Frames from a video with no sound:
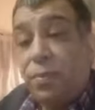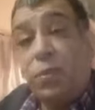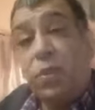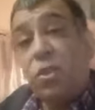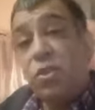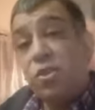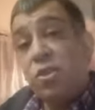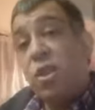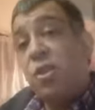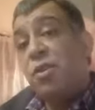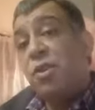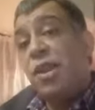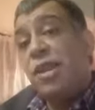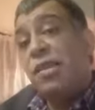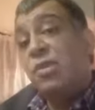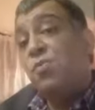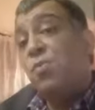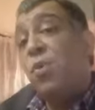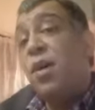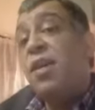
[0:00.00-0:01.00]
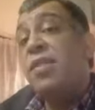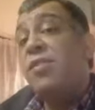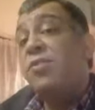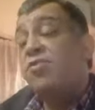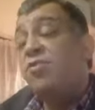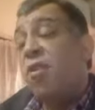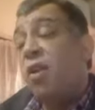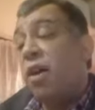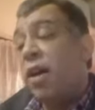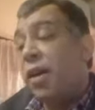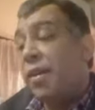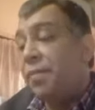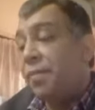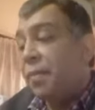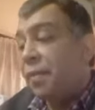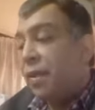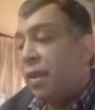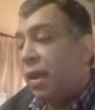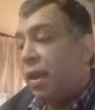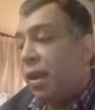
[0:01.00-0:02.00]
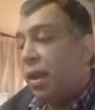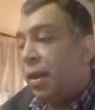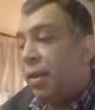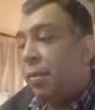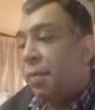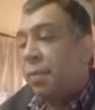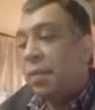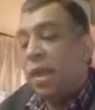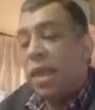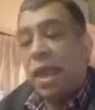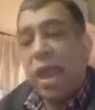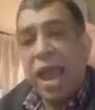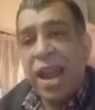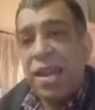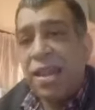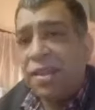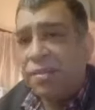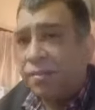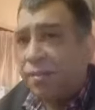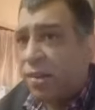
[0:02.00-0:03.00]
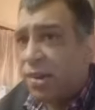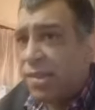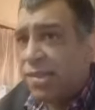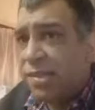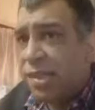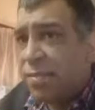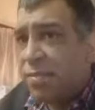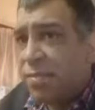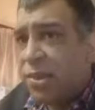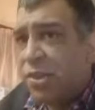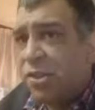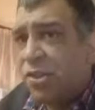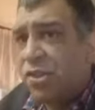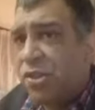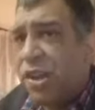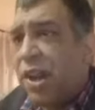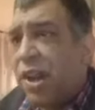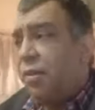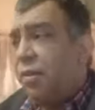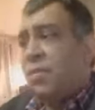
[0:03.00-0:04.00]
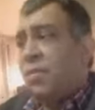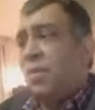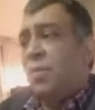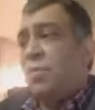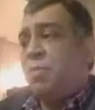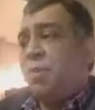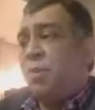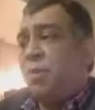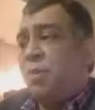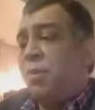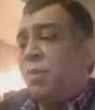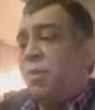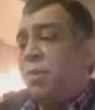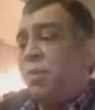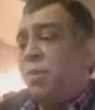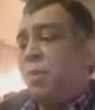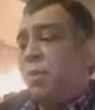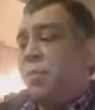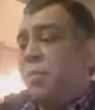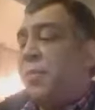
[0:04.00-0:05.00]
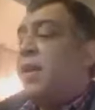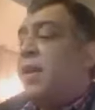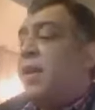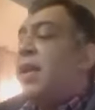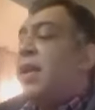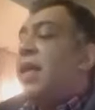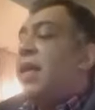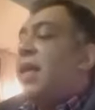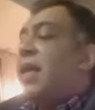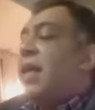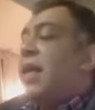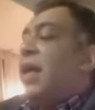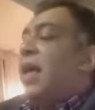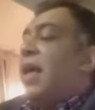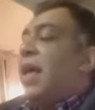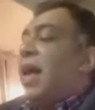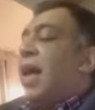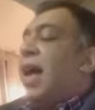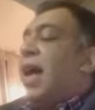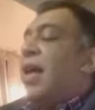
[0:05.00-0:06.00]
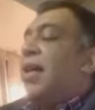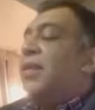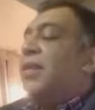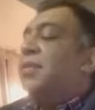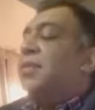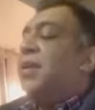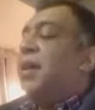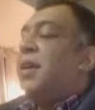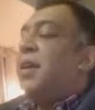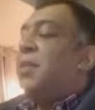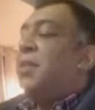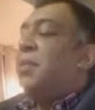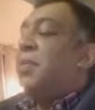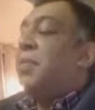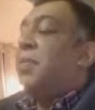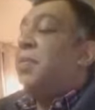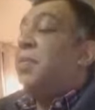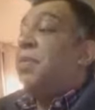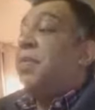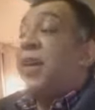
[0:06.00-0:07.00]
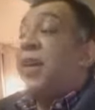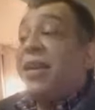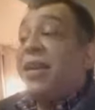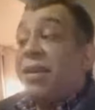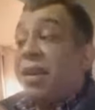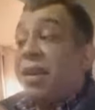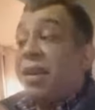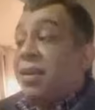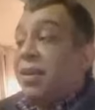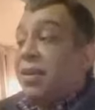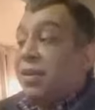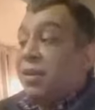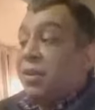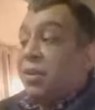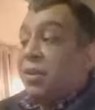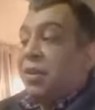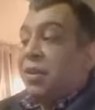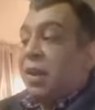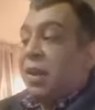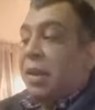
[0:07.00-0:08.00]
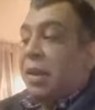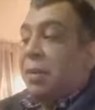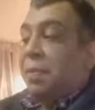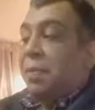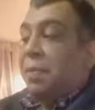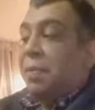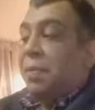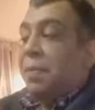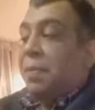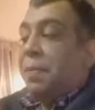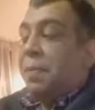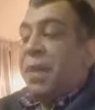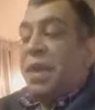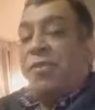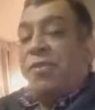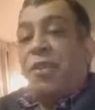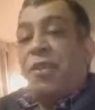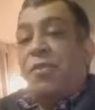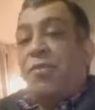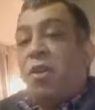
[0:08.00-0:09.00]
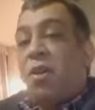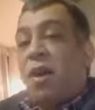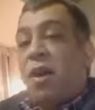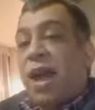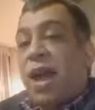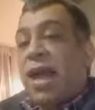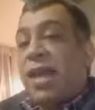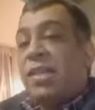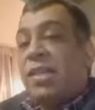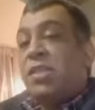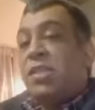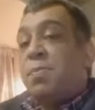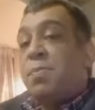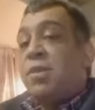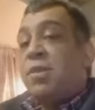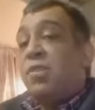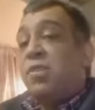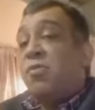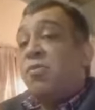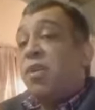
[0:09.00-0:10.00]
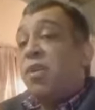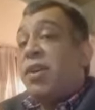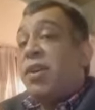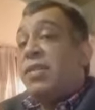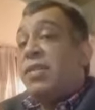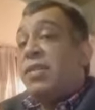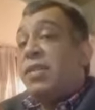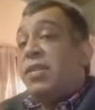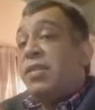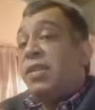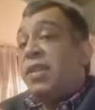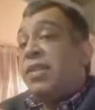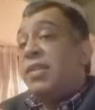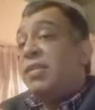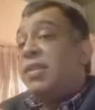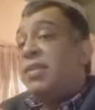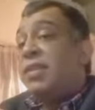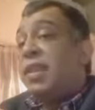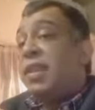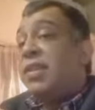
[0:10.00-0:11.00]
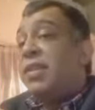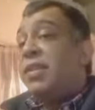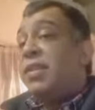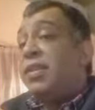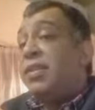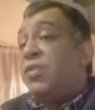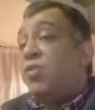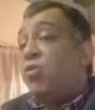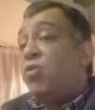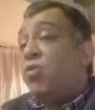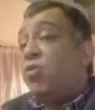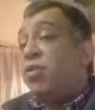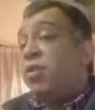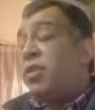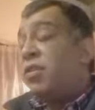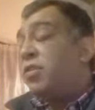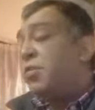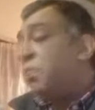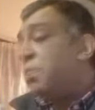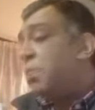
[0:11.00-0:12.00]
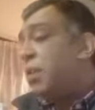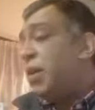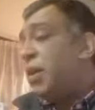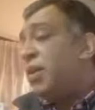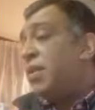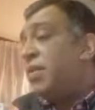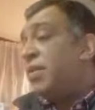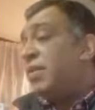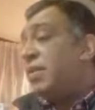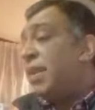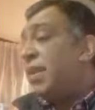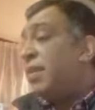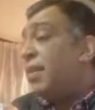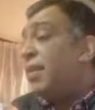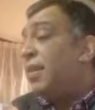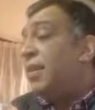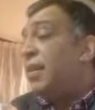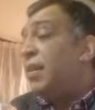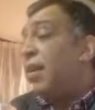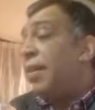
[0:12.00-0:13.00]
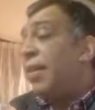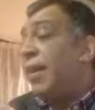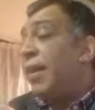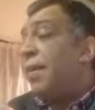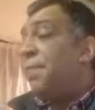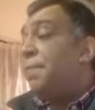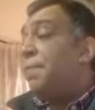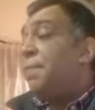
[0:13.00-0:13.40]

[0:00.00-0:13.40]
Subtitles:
So it's worth a try. Any advice, give me a shout, no problem. And thirdly, if you've got eczema, psoriasis, any skin disorders, burns, anything like that,